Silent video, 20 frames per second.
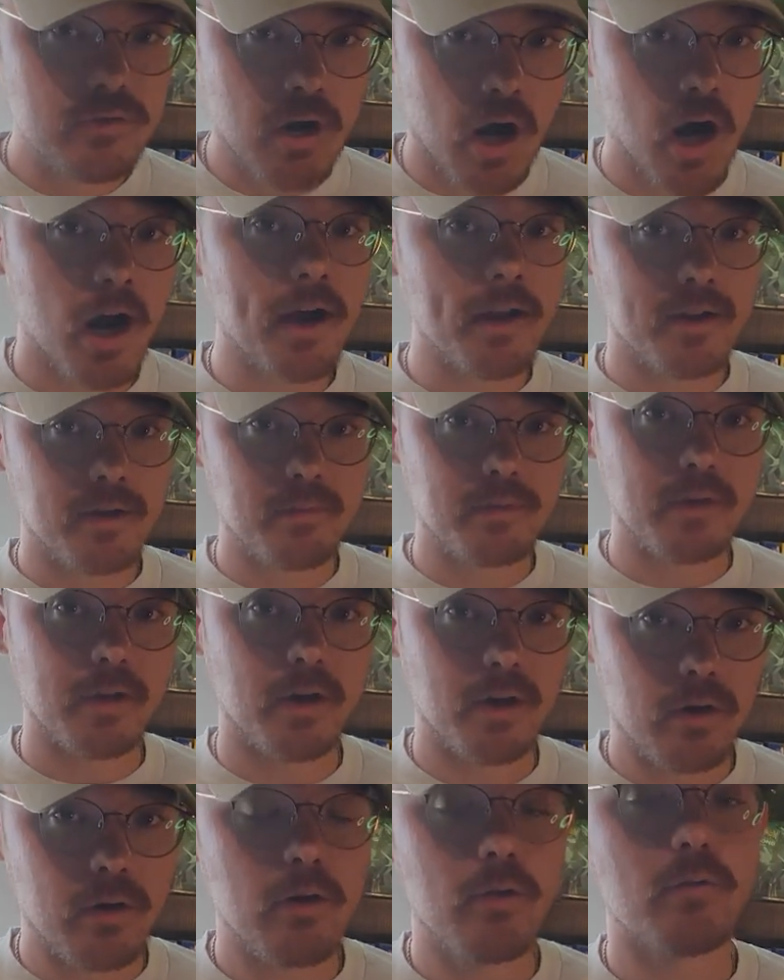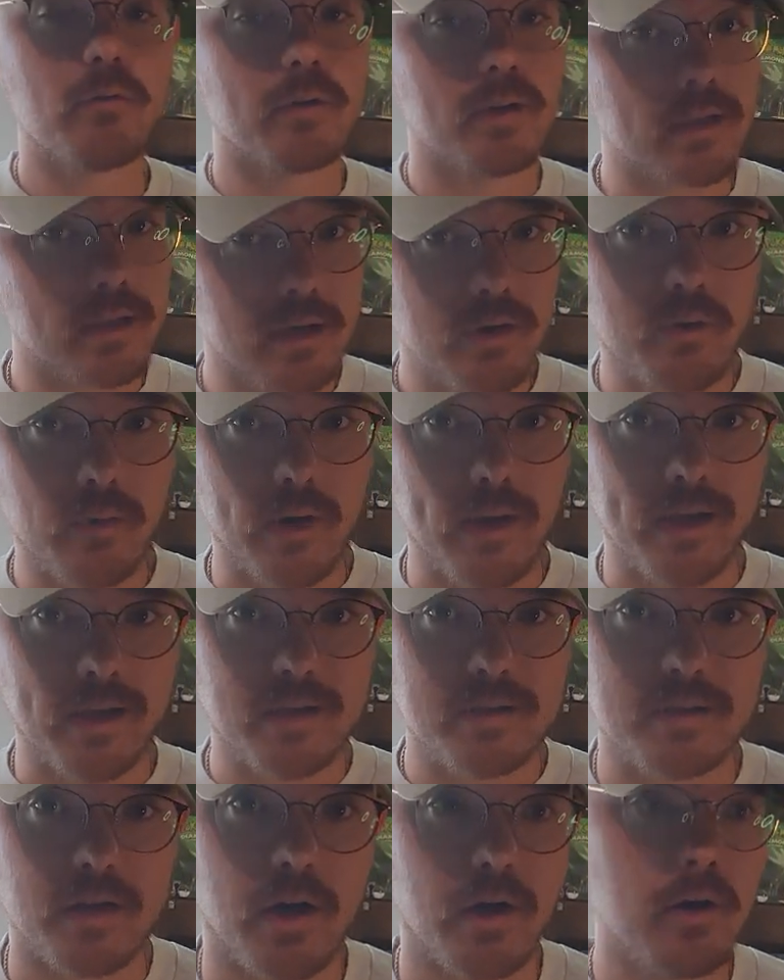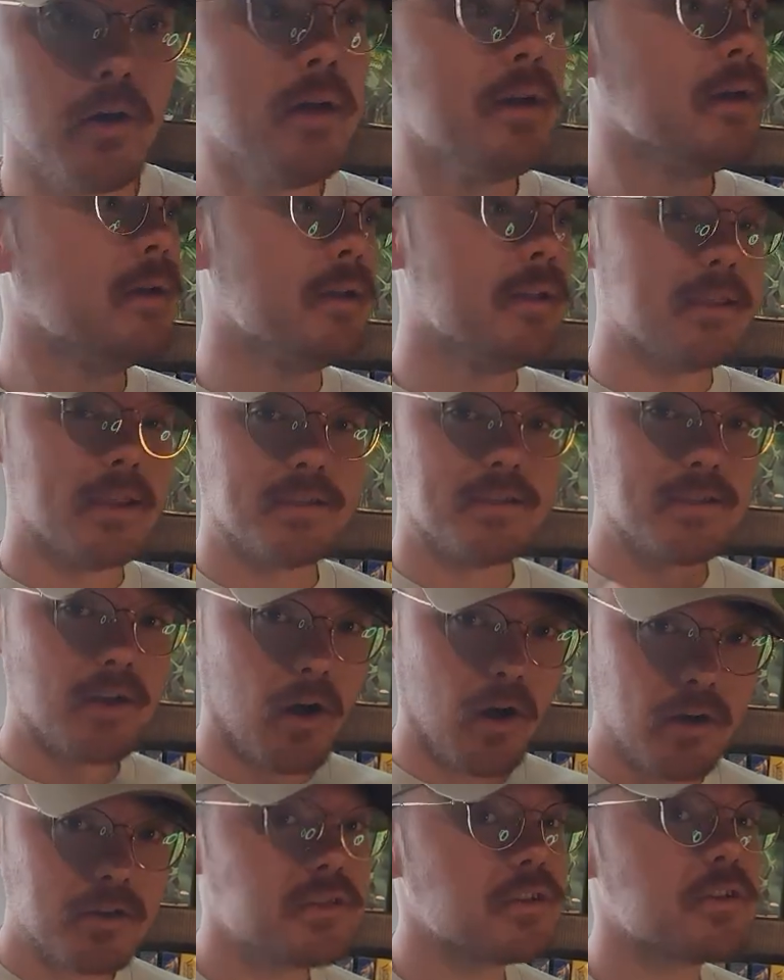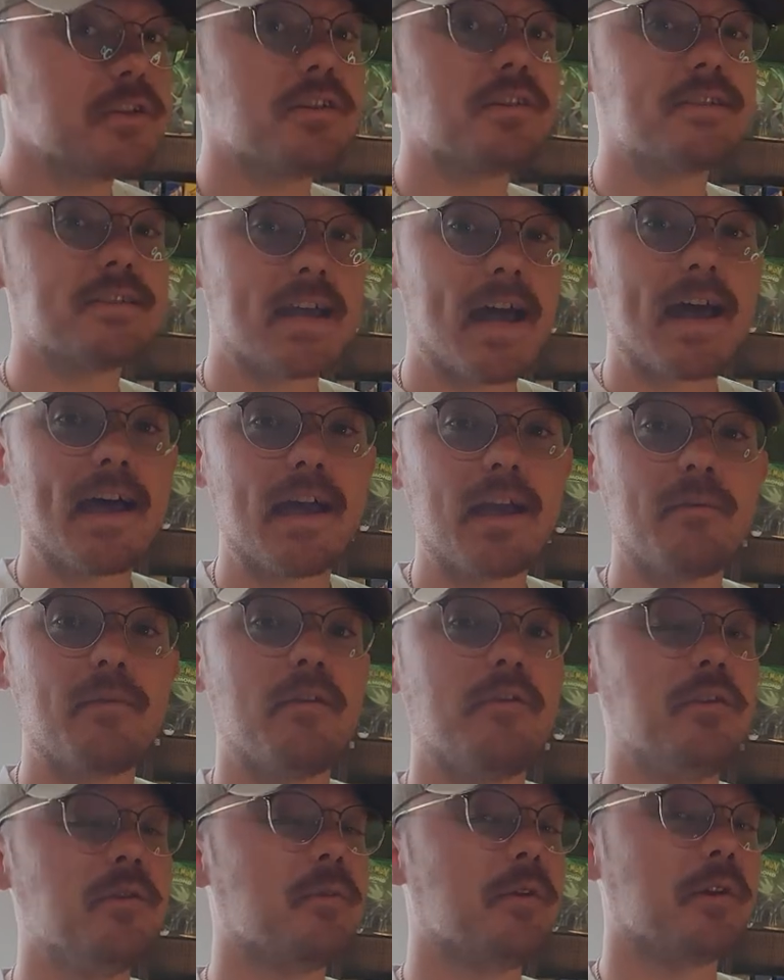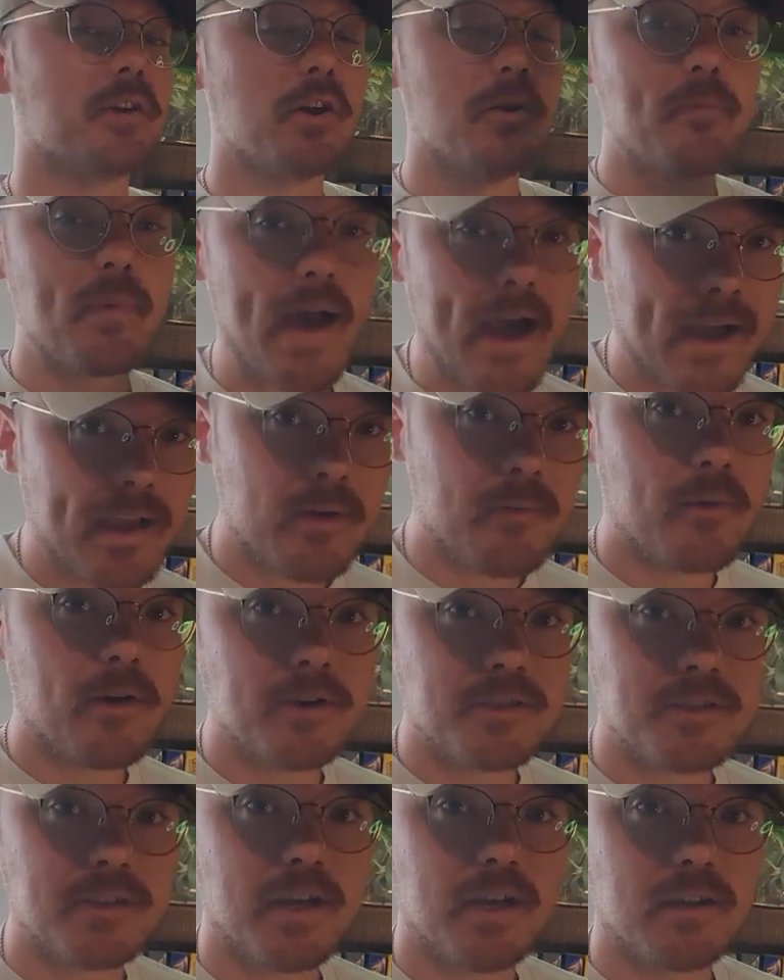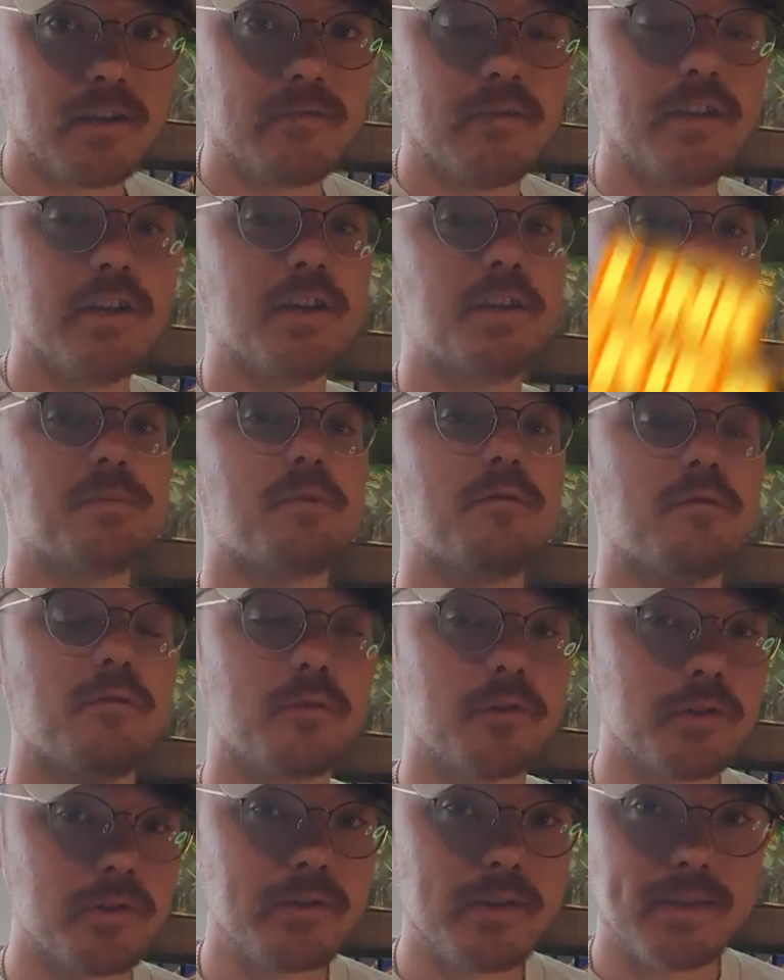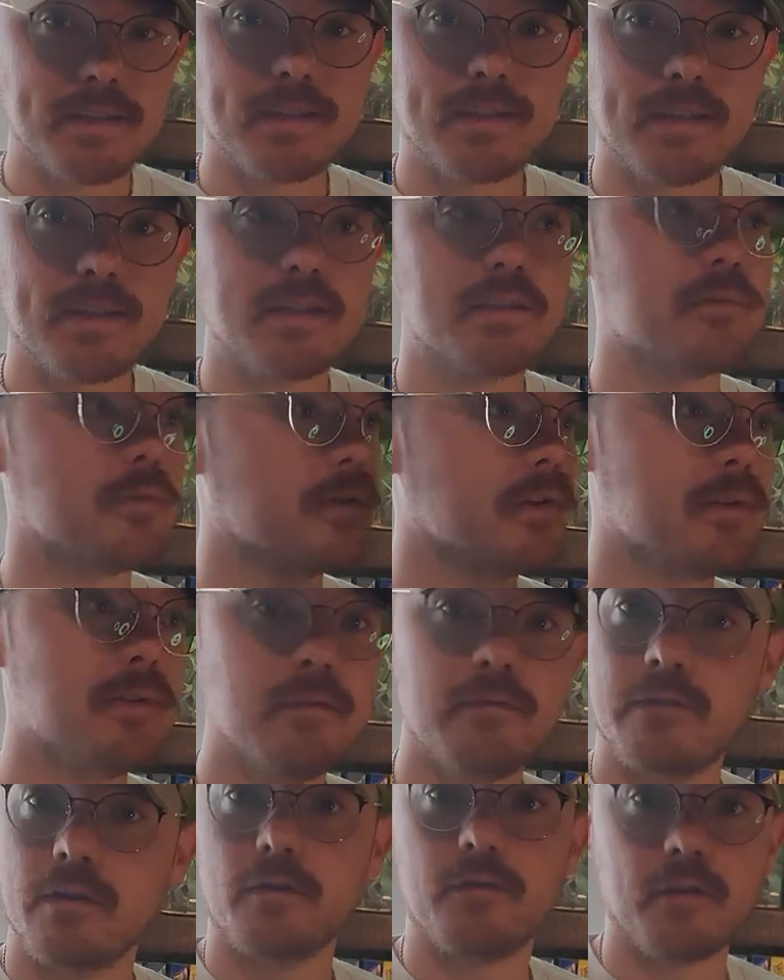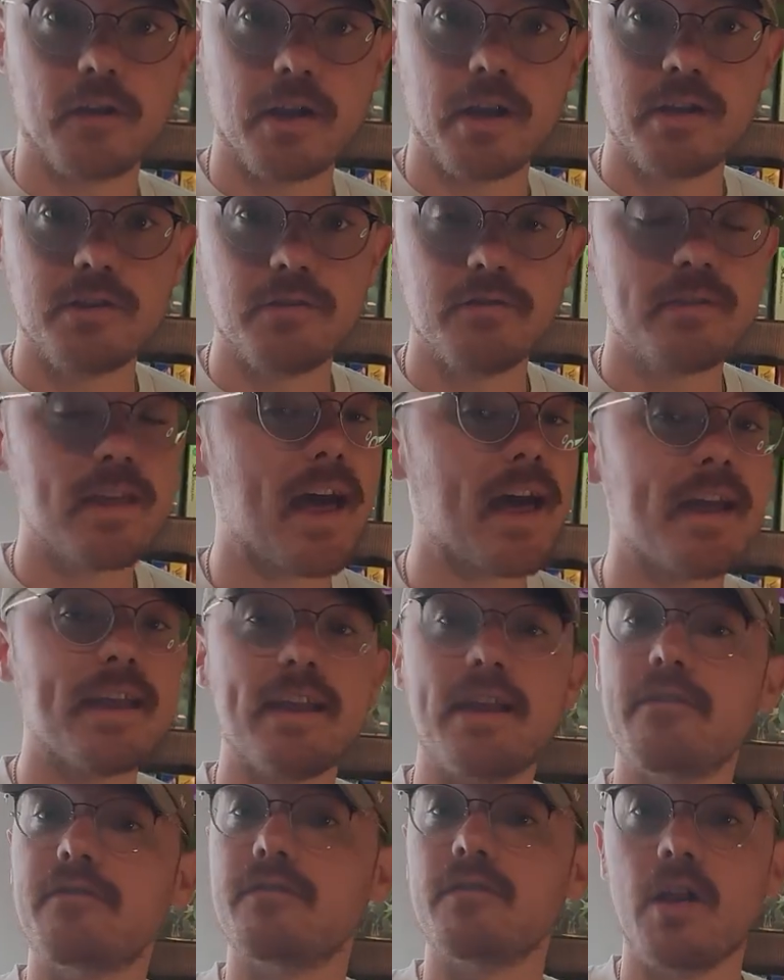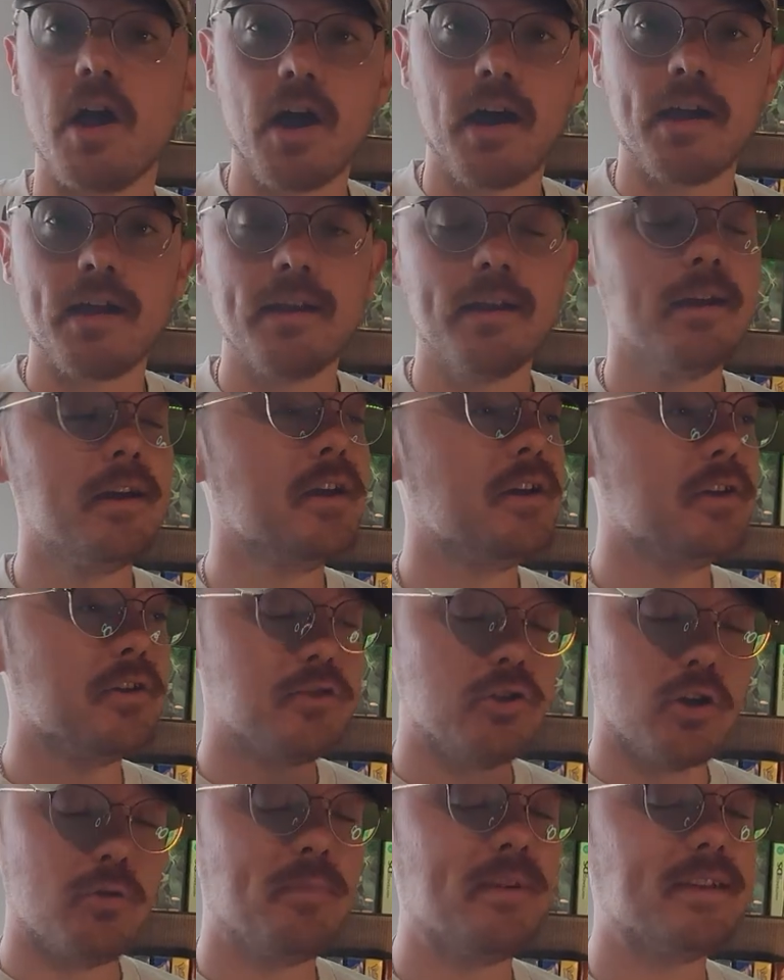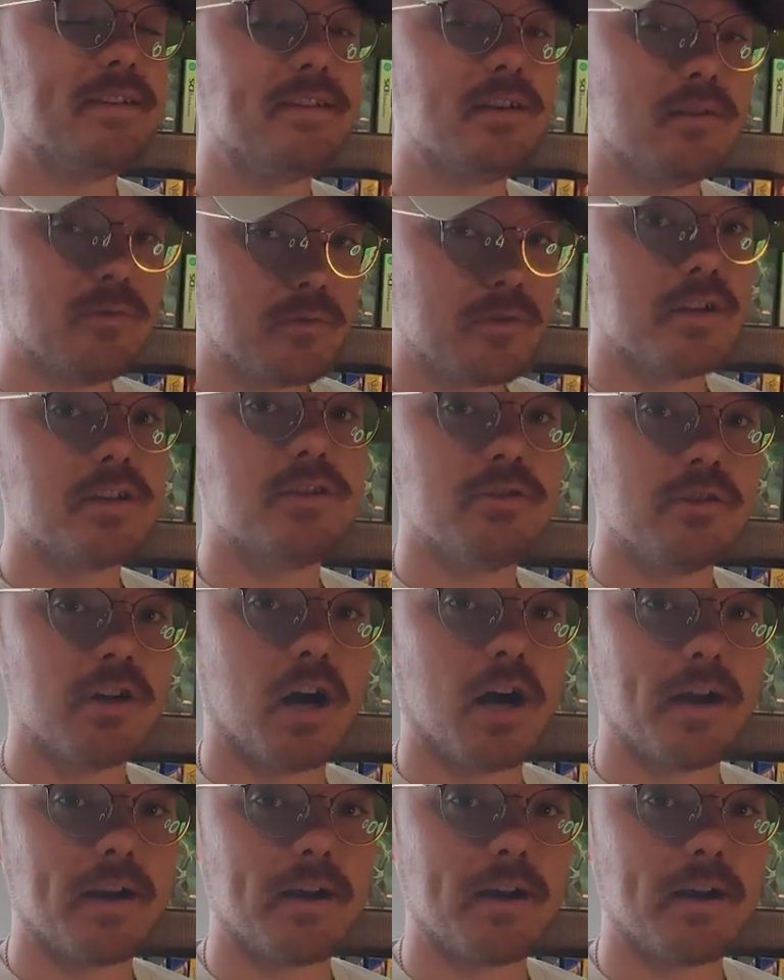caught up though, really quick. So this is also your time if you wanna go back and watch the other videos before you get to this one, feel free to do that. If not, no big deal, we'll get you caught